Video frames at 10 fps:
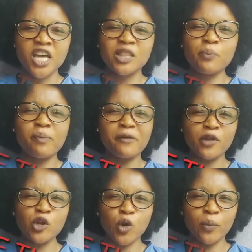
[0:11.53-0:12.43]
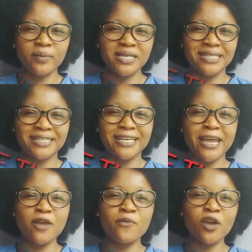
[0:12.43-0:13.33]
The perineum is the
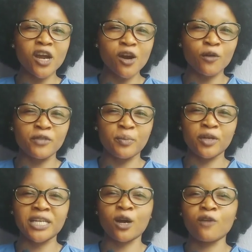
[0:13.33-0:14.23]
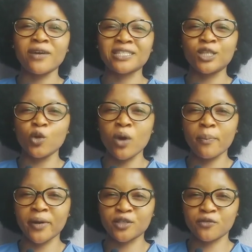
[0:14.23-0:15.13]
area of the body that covers the lower
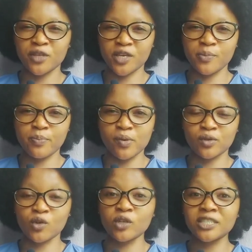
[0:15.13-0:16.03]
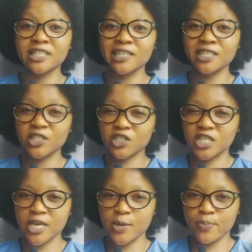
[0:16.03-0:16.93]
part of the hip bone, underneath
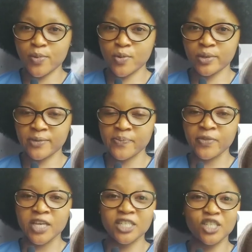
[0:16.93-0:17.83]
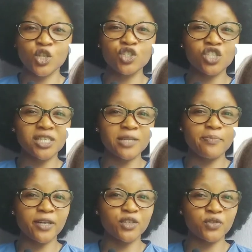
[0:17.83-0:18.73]
the hip bone. It is not just the
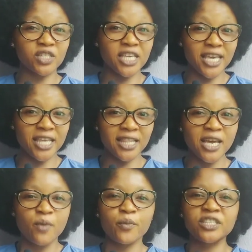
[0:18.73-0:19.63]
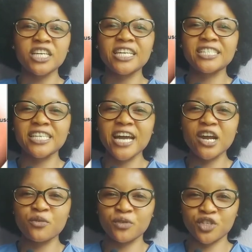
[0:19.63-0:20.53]
part of skin, but the
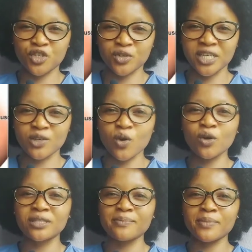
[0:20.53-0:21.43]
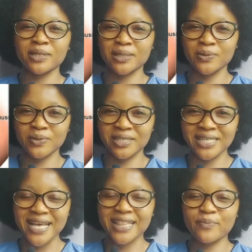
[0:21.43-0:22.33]
entire region and all the muscles
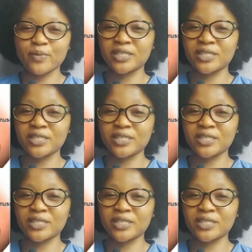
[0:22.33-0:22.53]
that